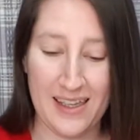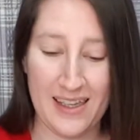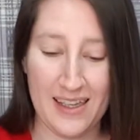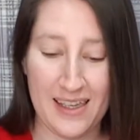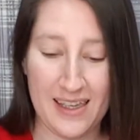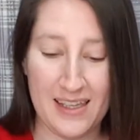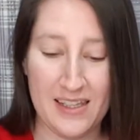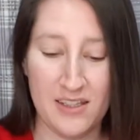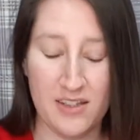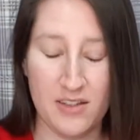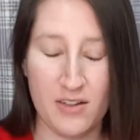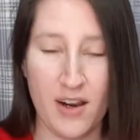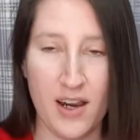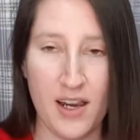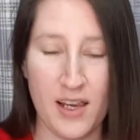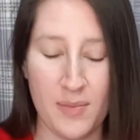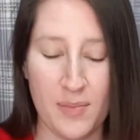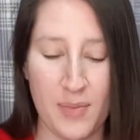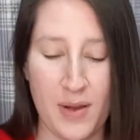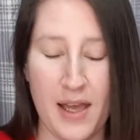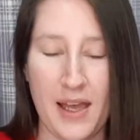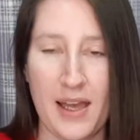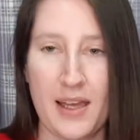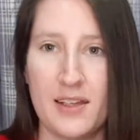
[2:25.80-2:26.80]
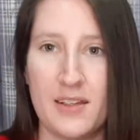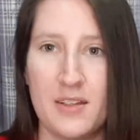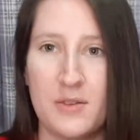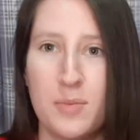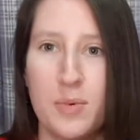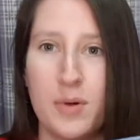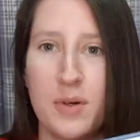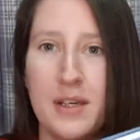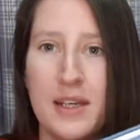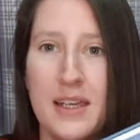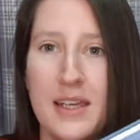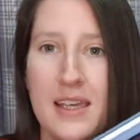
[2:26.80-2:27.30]
your iPad, you
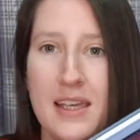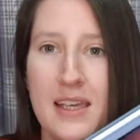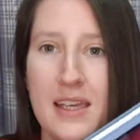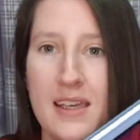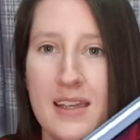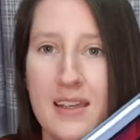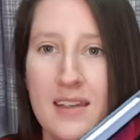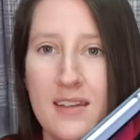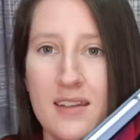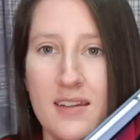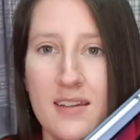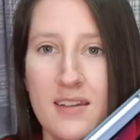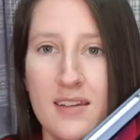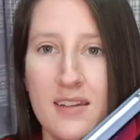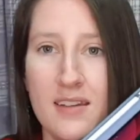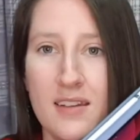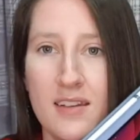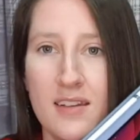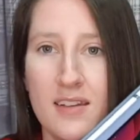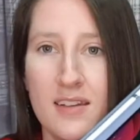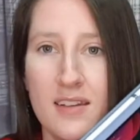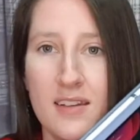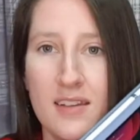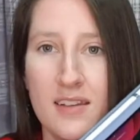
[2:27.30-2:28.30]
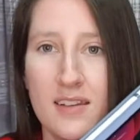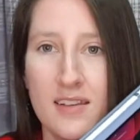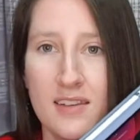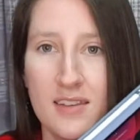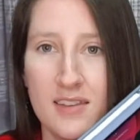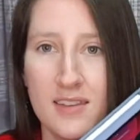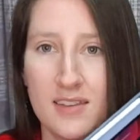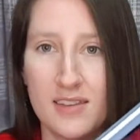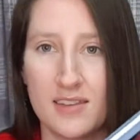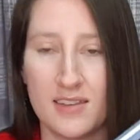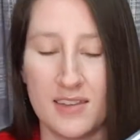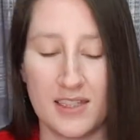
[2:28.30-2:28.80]
put it in
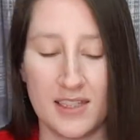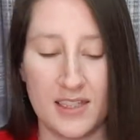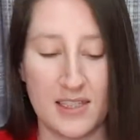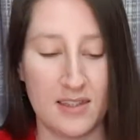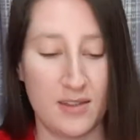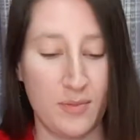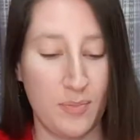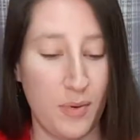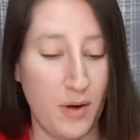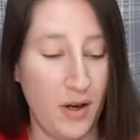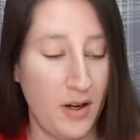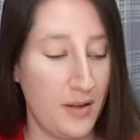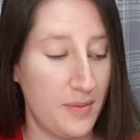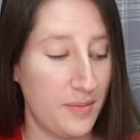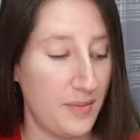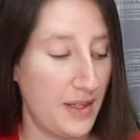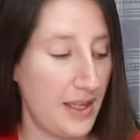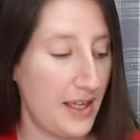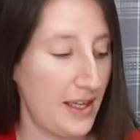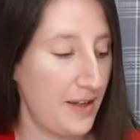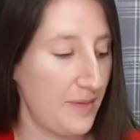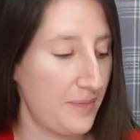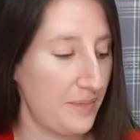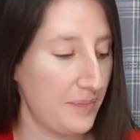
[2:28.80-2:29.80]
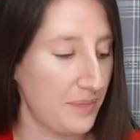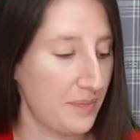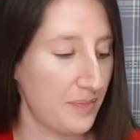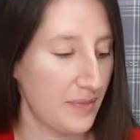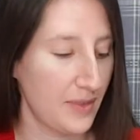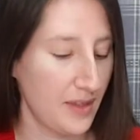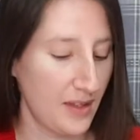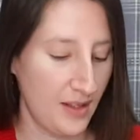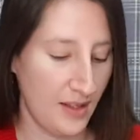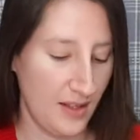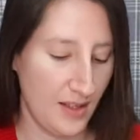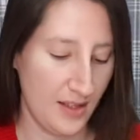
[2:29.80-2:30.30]
the bottom there.
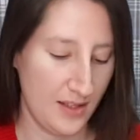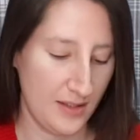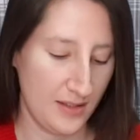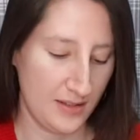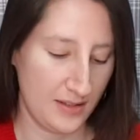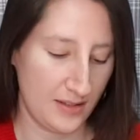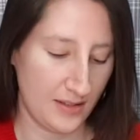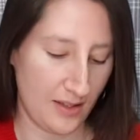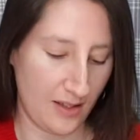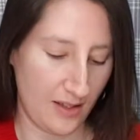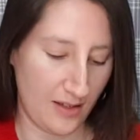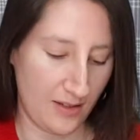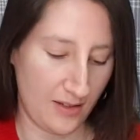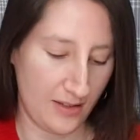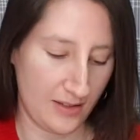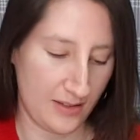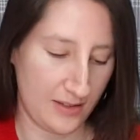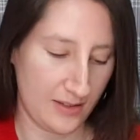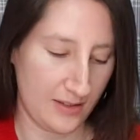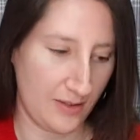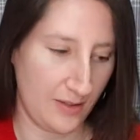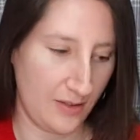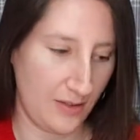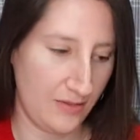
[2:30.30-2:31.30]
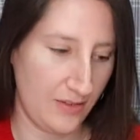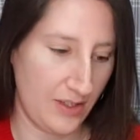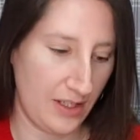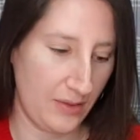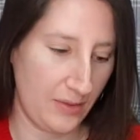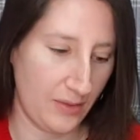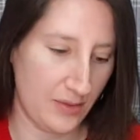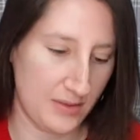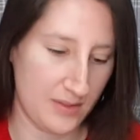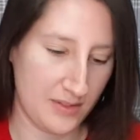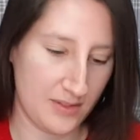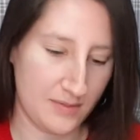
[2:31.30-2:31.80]
So I don't know if
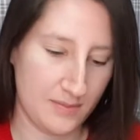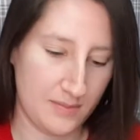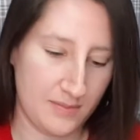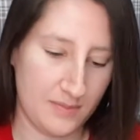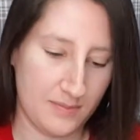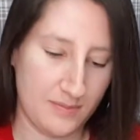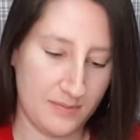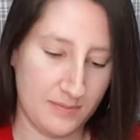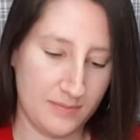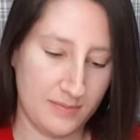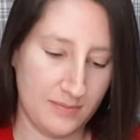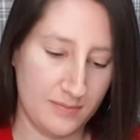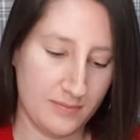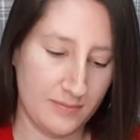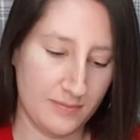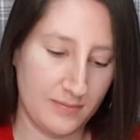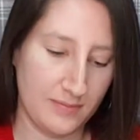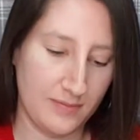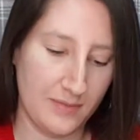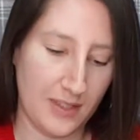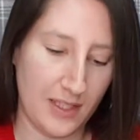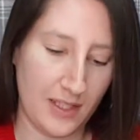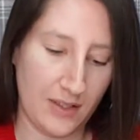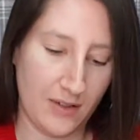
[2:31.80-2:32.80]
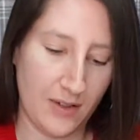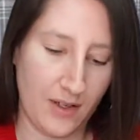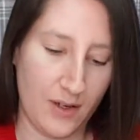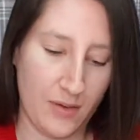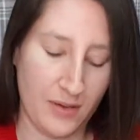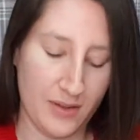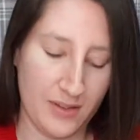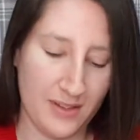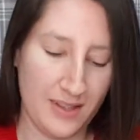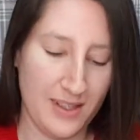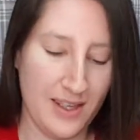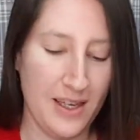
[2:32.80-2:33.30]
anyone's
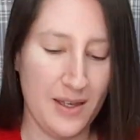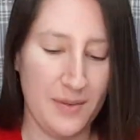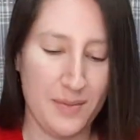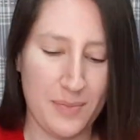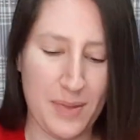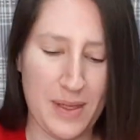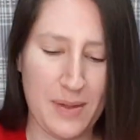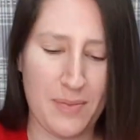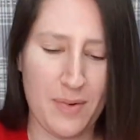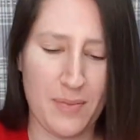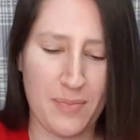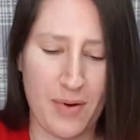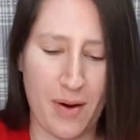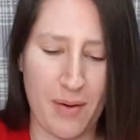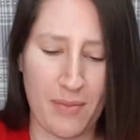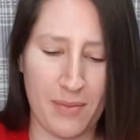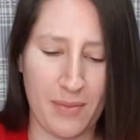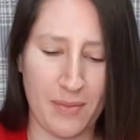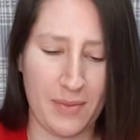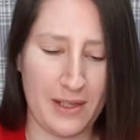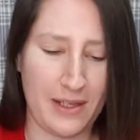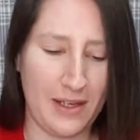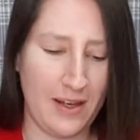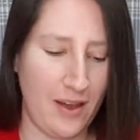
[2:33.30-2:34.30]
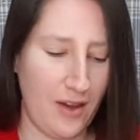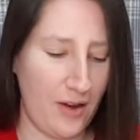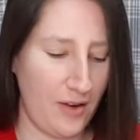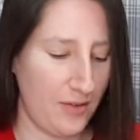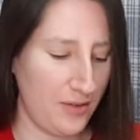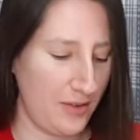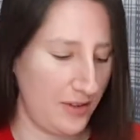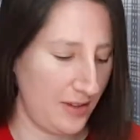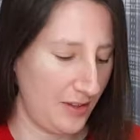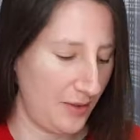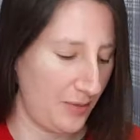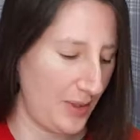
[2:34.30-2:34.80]
got, people probably know
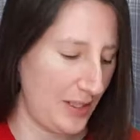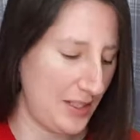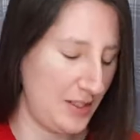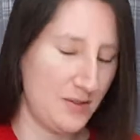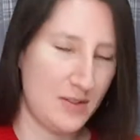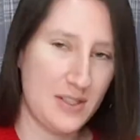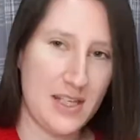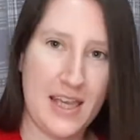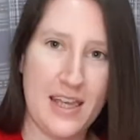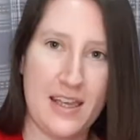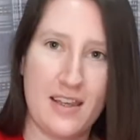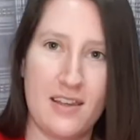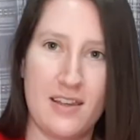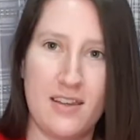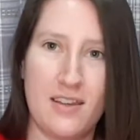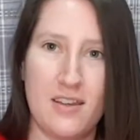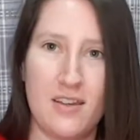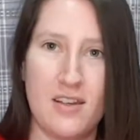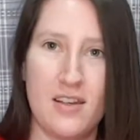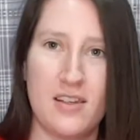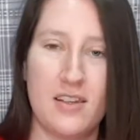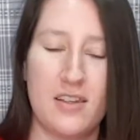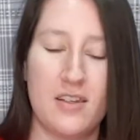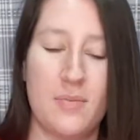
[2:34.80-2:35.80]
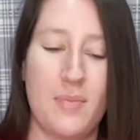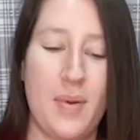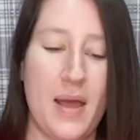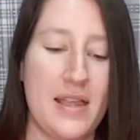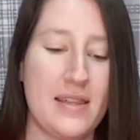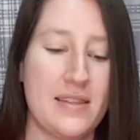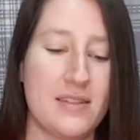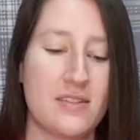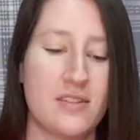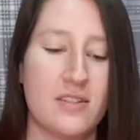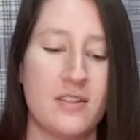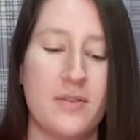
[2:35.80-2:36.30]
that when you take your
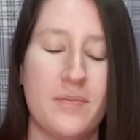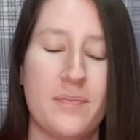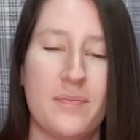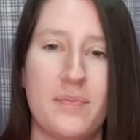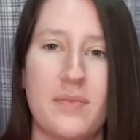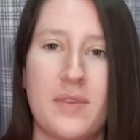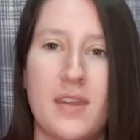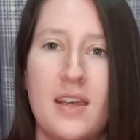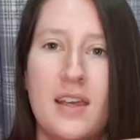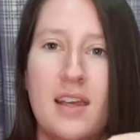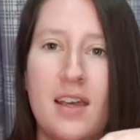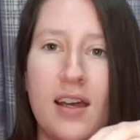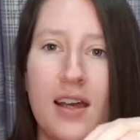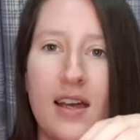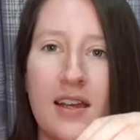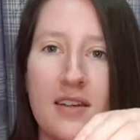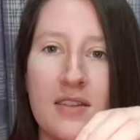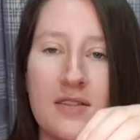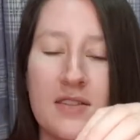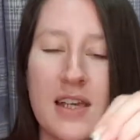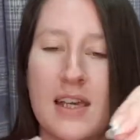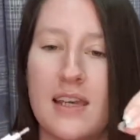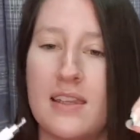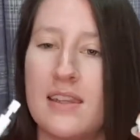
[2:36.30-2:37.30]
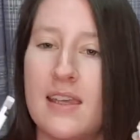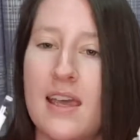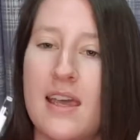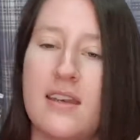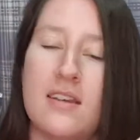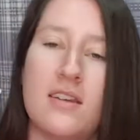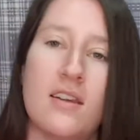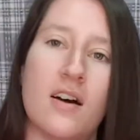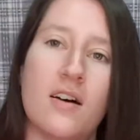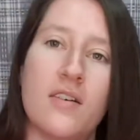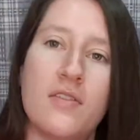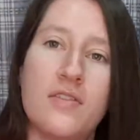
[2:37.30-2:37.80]
pencil and you take the
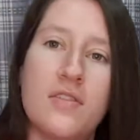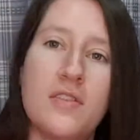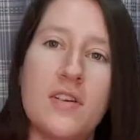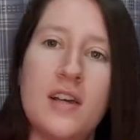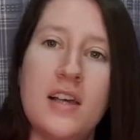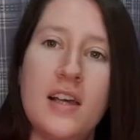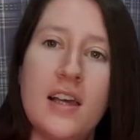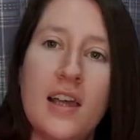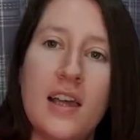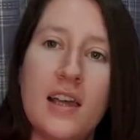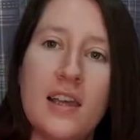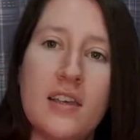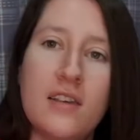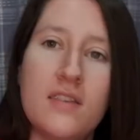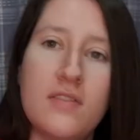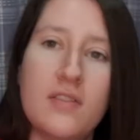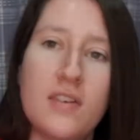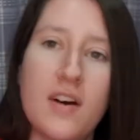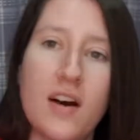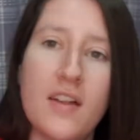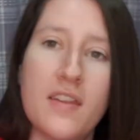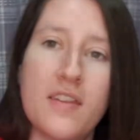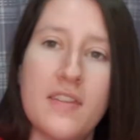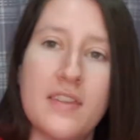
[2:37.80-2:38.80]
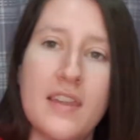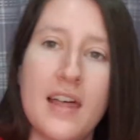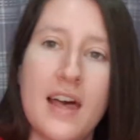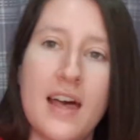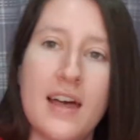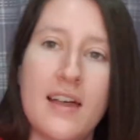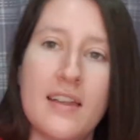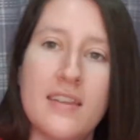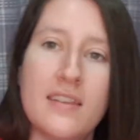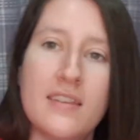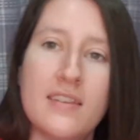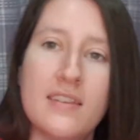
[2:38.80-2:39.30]
end off, you've got
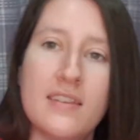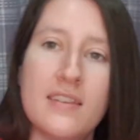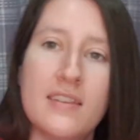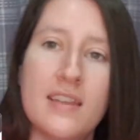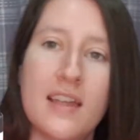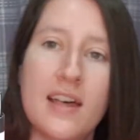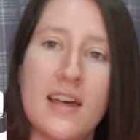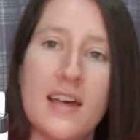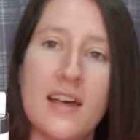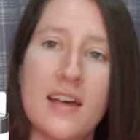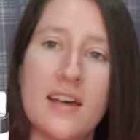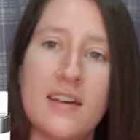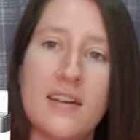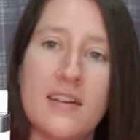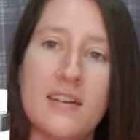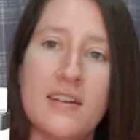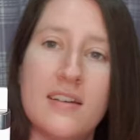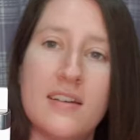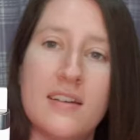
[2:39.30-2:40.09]
that there,